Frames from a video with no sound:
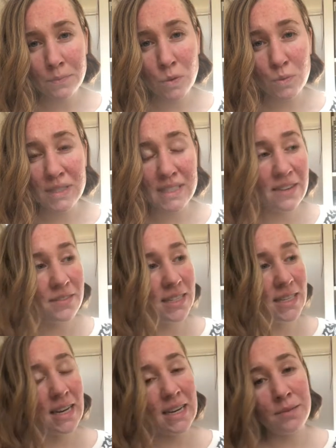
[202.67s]
what was
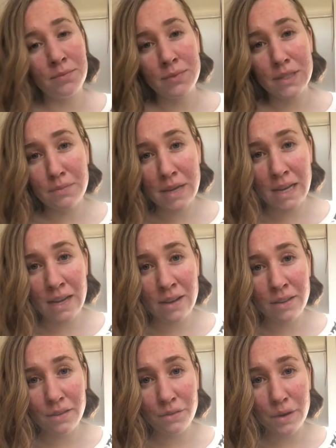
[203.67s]
devastating to
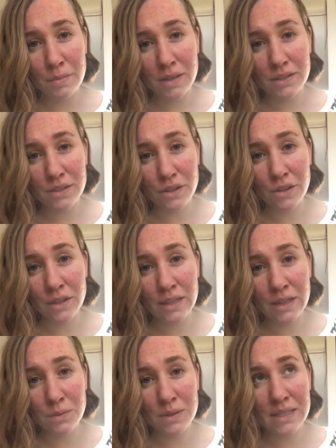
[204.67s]
me three months
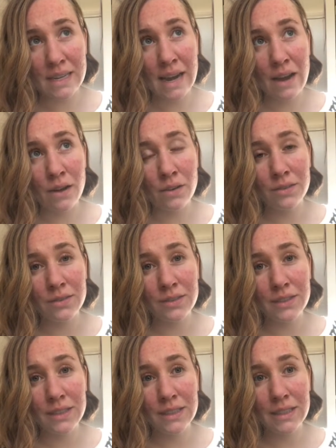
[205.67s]
earlier was now
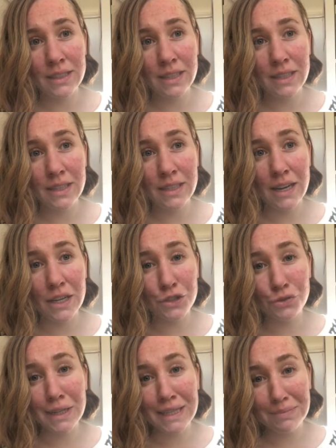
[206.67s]
a
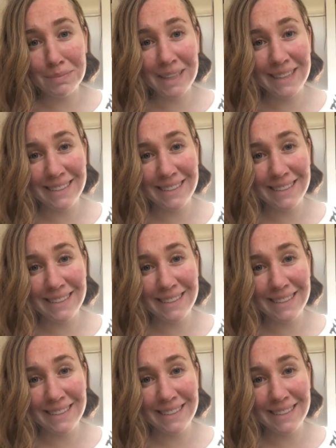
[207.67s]
dream.